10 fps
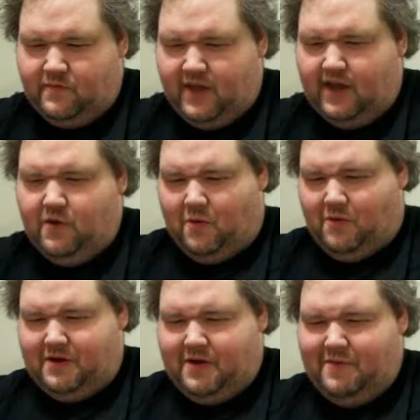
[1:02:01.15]
an
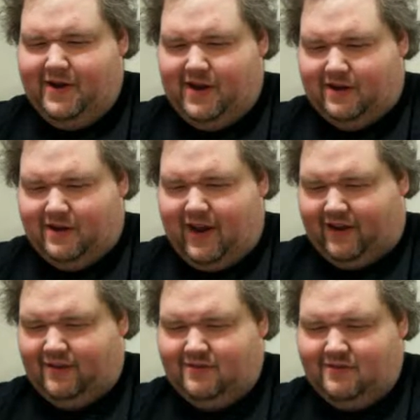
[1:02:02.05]
old comedian, like
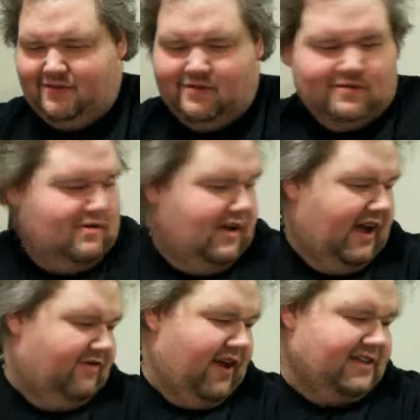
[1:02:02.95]

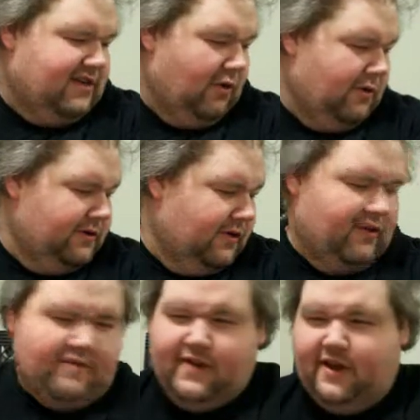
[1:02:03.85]
advanced old, or
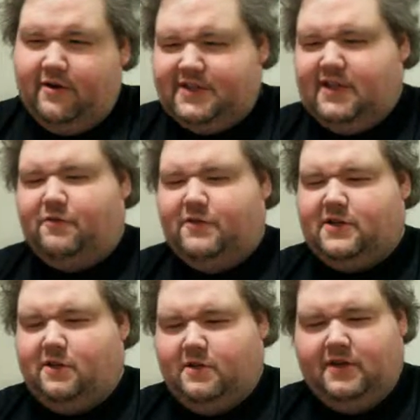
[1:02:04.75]
the video itself was
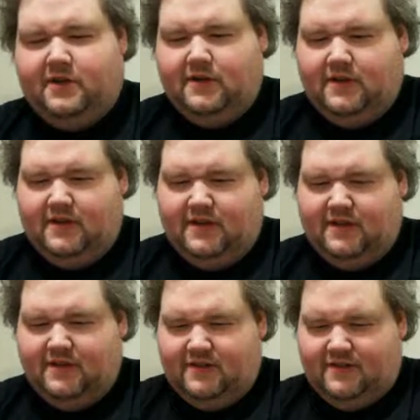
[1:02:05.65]
old. The video itself
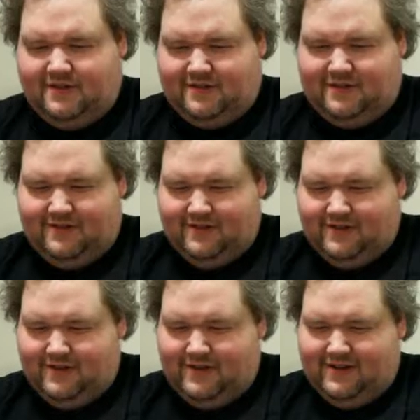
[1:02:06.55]
was old. the guy,
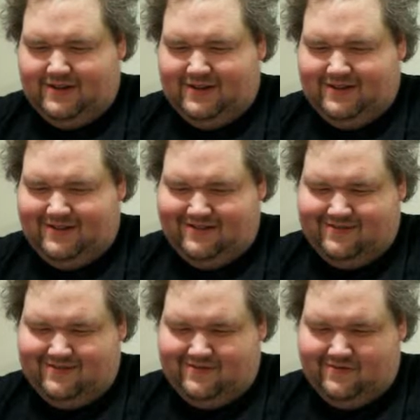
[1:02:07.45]
it was a, also
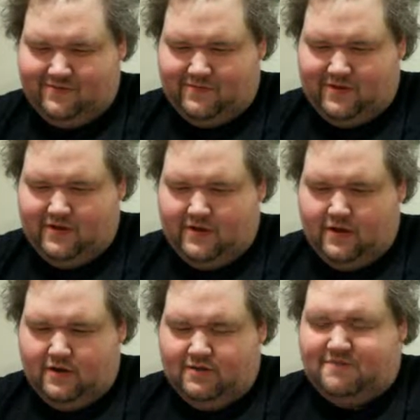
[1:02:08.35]
a dead comedian
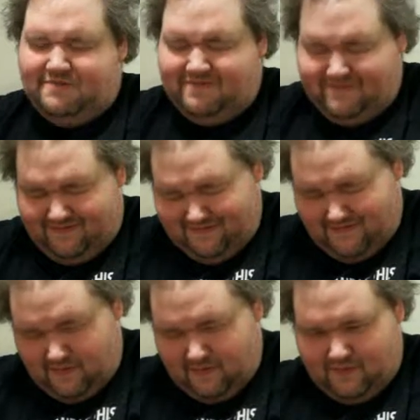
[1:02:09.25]
can't remember his name.
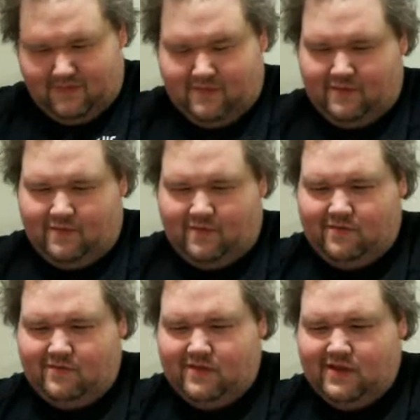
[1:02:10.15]
Oh, yeah, that
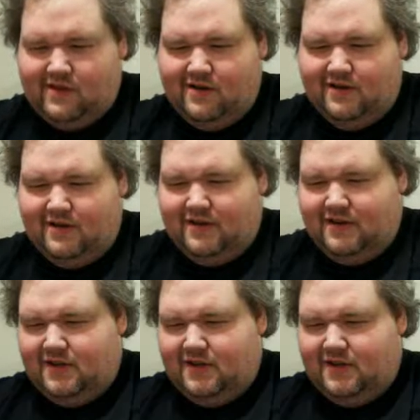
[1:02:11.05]
narrows it down.